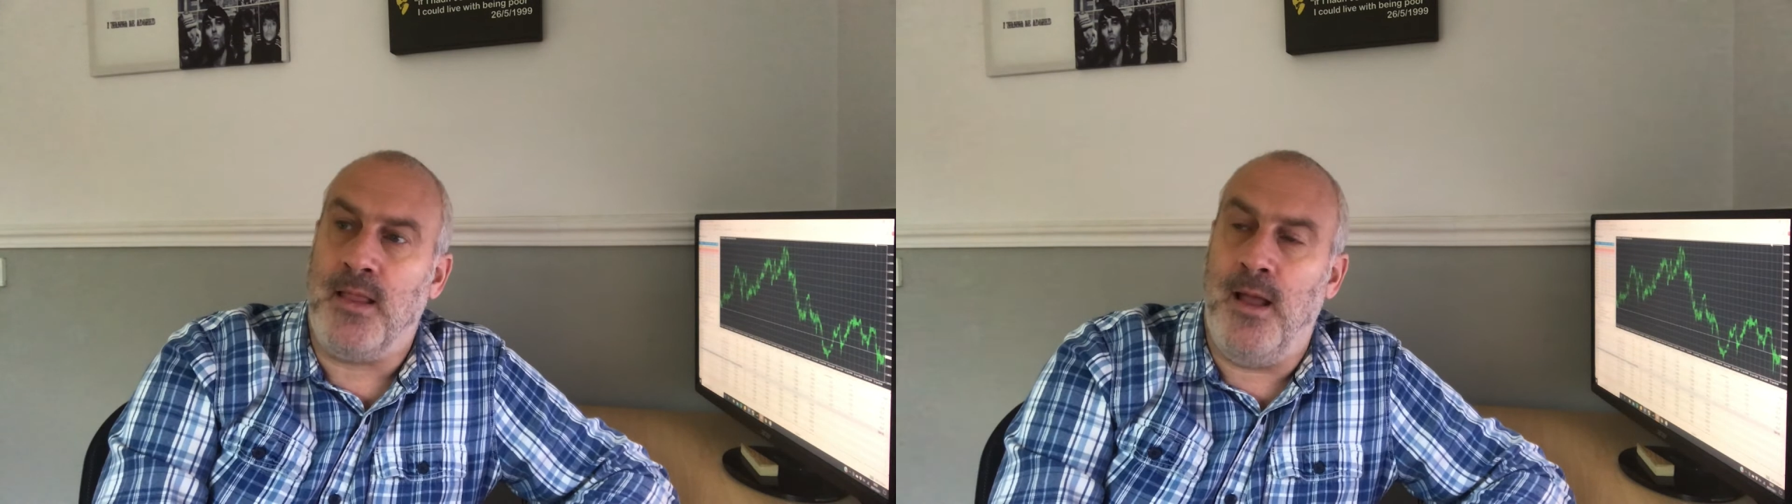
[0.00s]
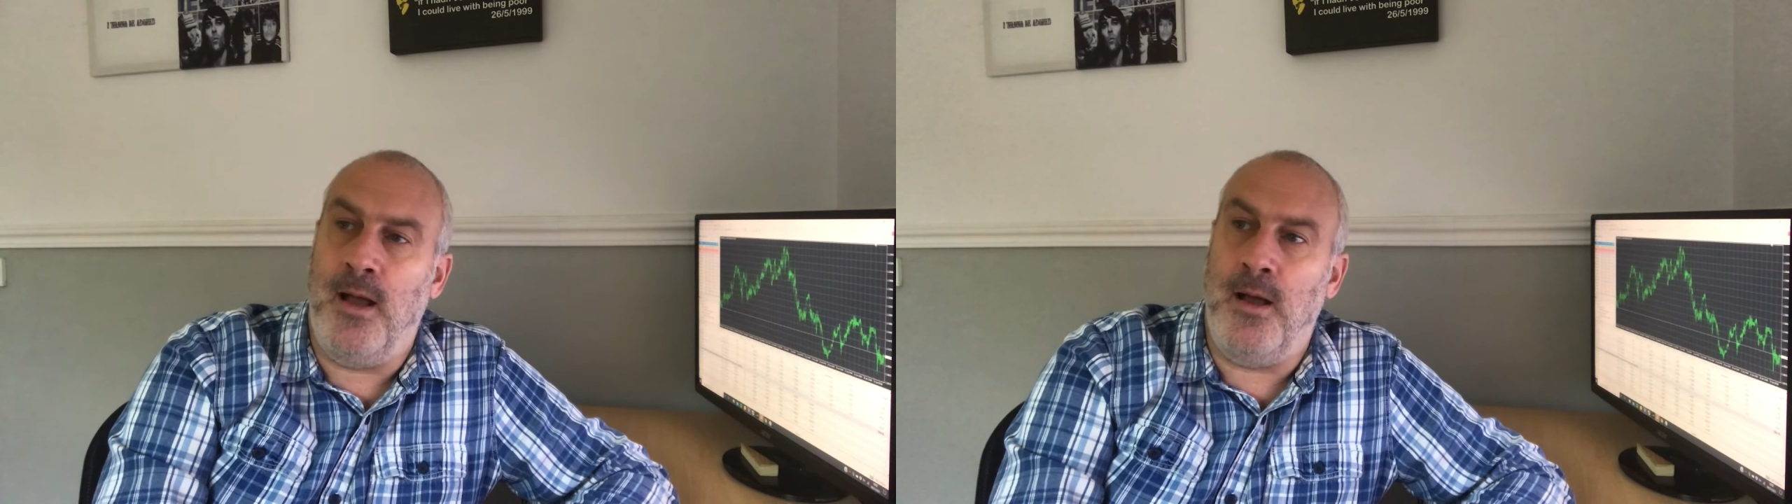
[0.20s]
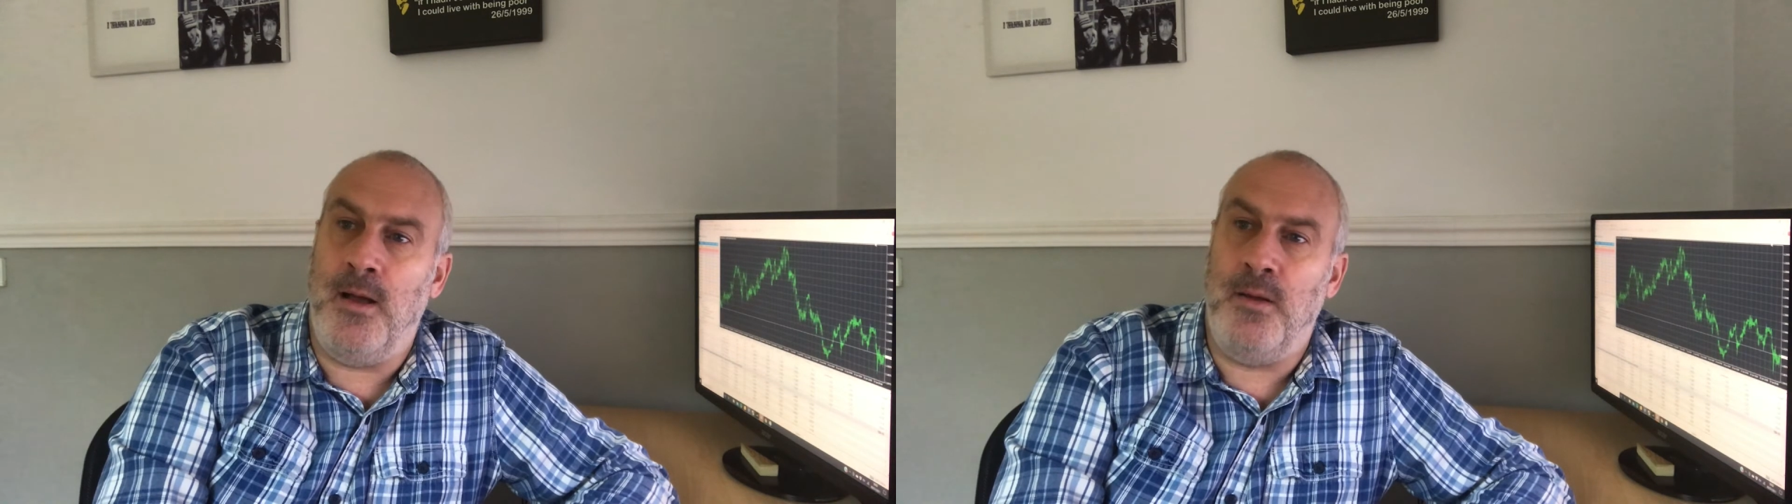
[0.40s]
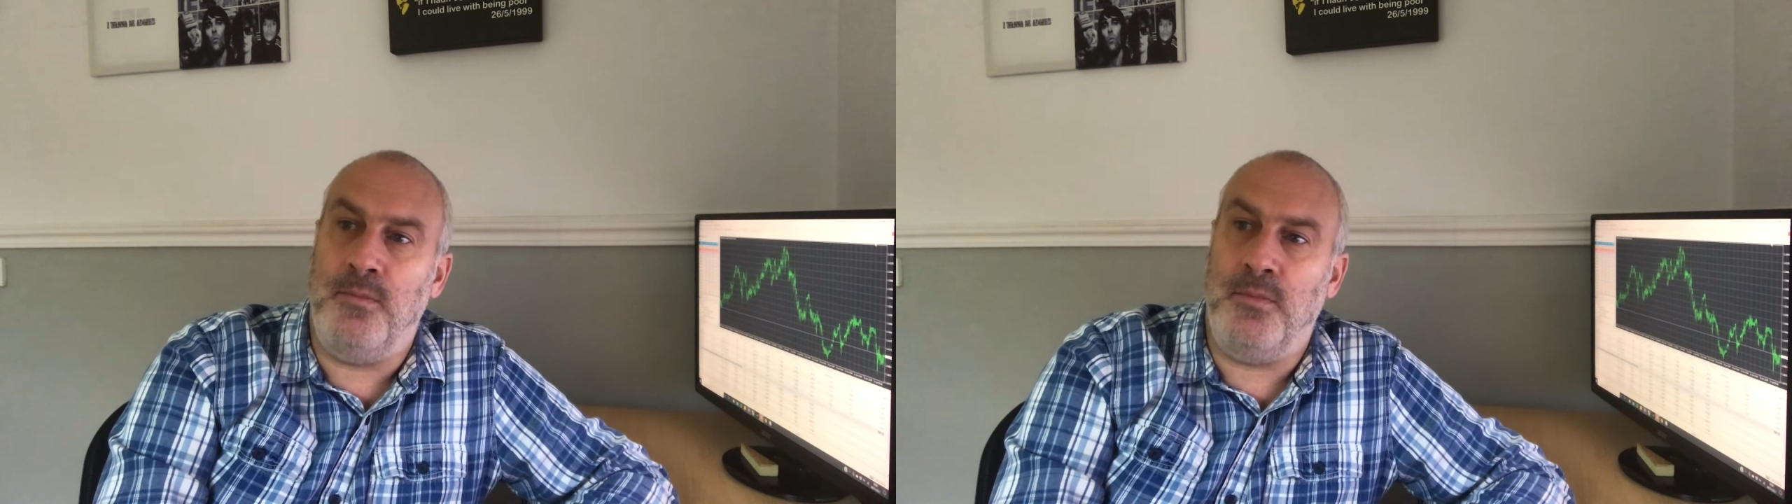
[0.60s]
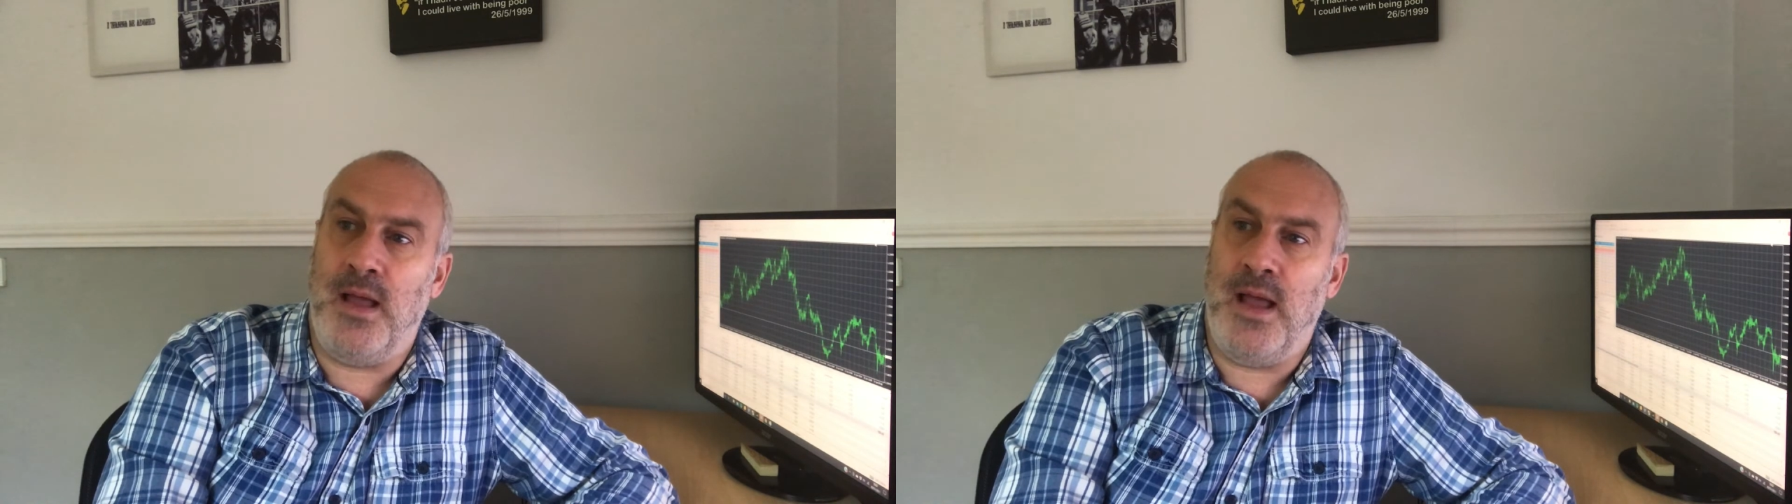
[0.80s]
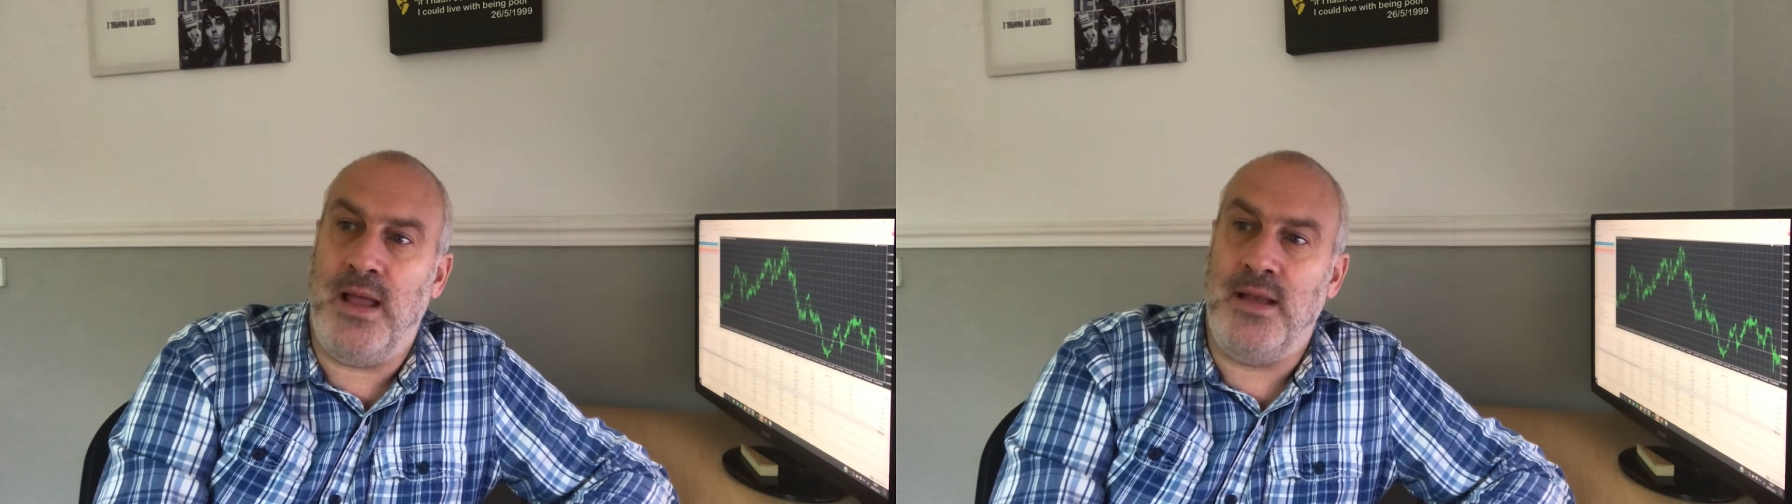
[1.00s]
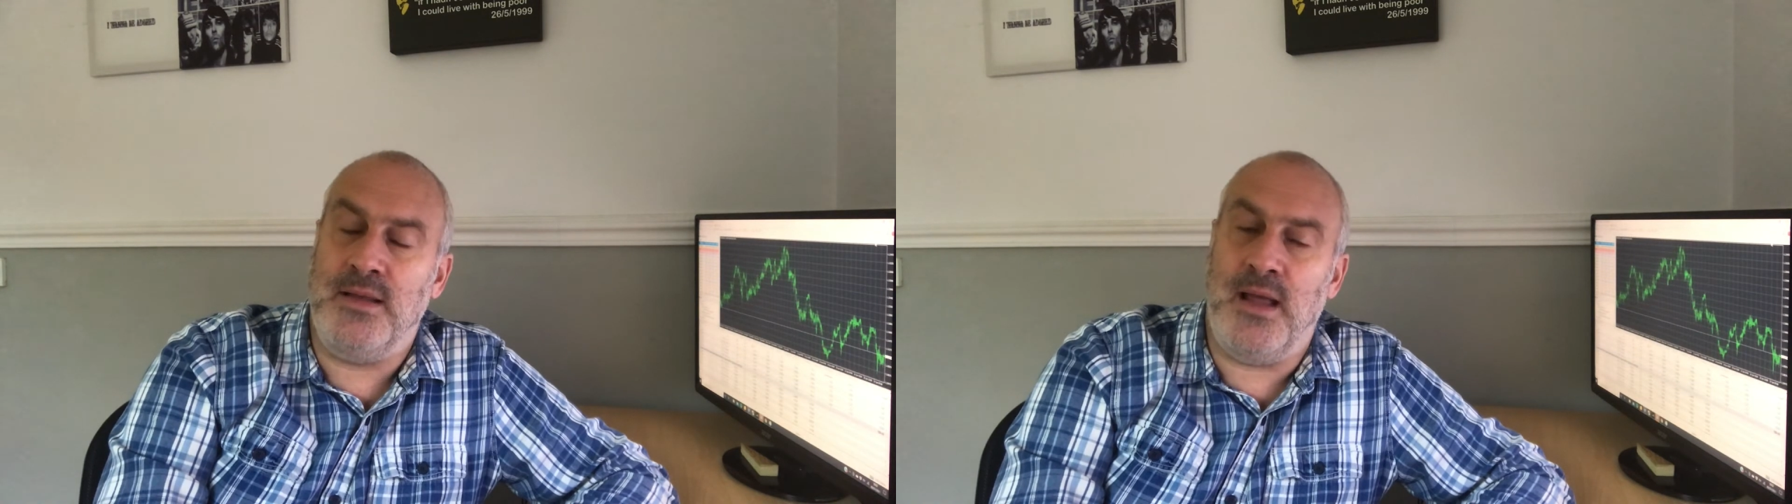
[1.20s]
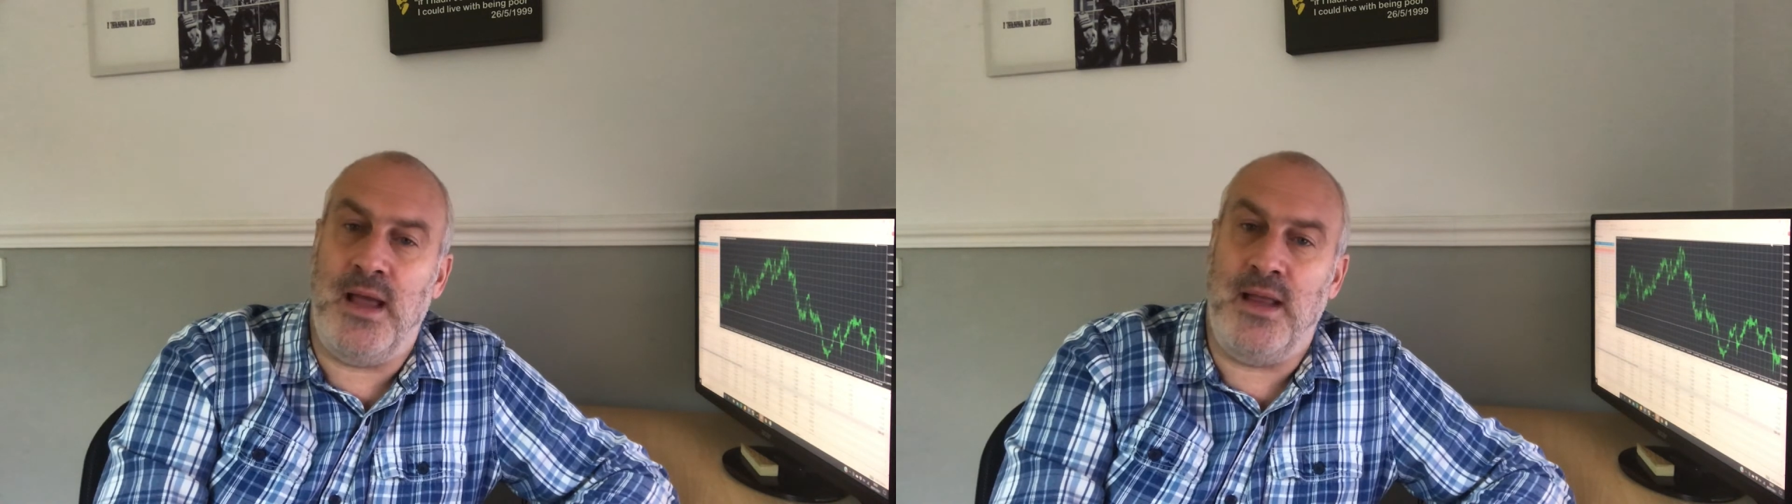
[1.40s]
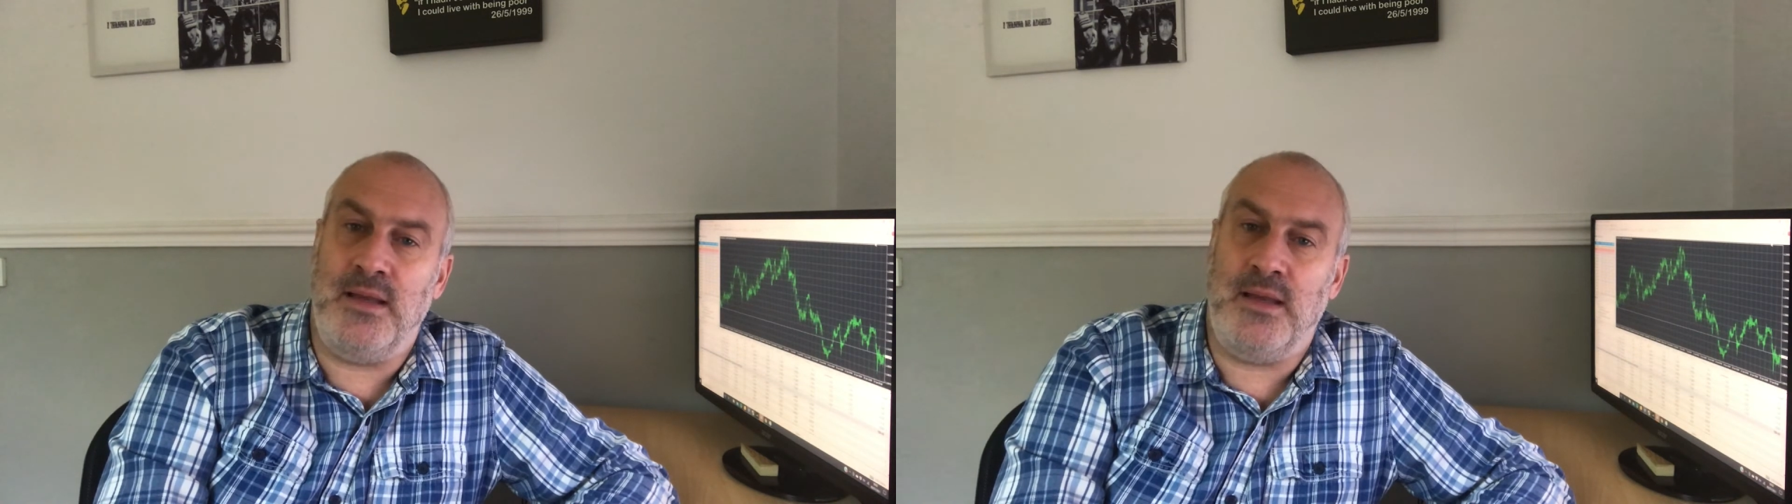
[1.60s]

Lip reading: And